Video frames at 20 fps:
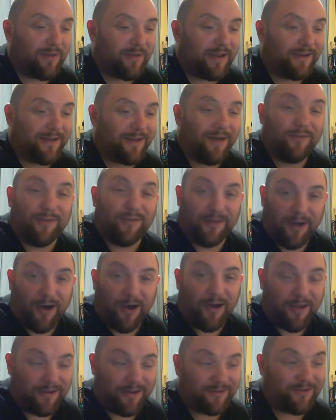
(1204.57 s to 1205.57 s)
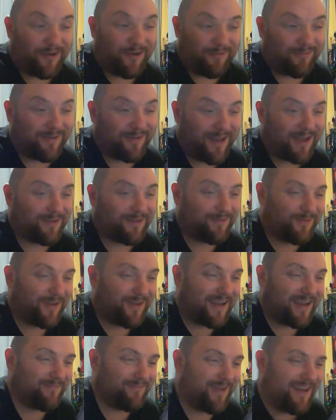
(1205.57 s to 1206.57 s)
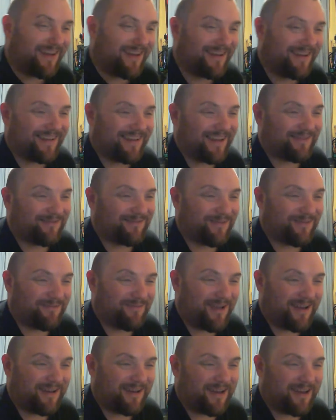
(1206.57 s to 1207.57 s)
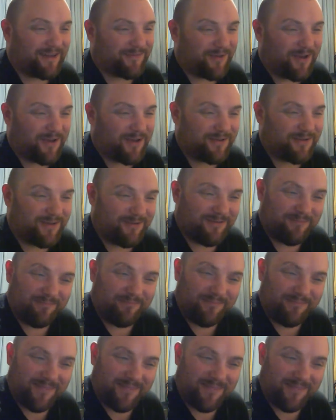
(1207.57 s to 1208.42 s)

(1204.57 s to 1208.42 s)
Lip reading: mean girlfriend?" I assumed that's what he meant. That's what my, that's what I assumed.